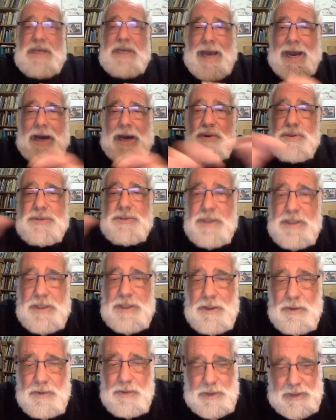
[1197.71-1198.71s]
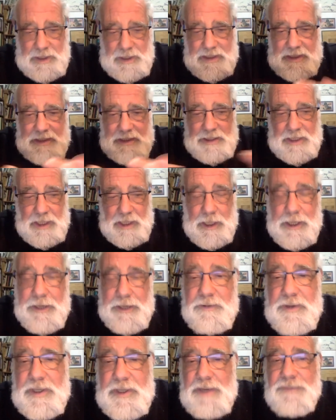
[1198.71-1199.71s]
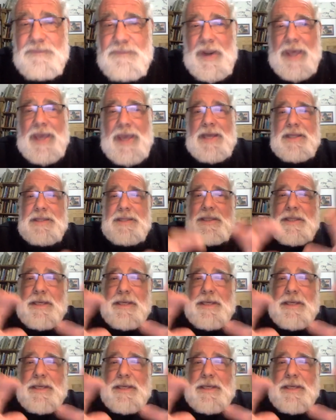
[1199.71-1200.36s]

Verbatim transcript: house, you know, the clearing of land,